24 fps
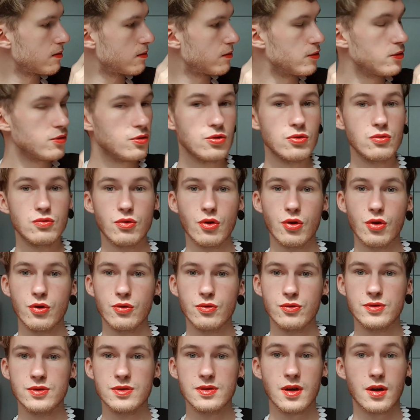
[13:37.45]
two
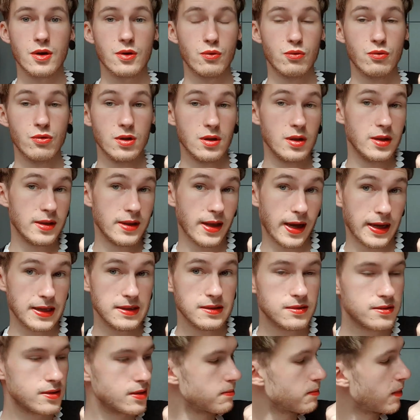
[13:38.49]
rows are really
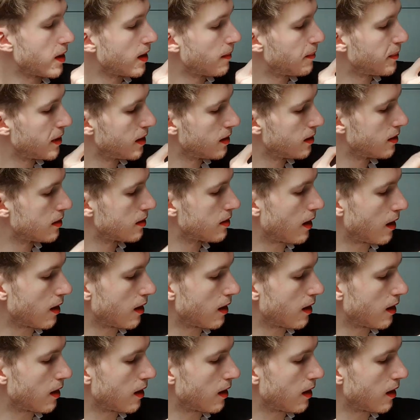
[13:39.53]
nice in my opinion.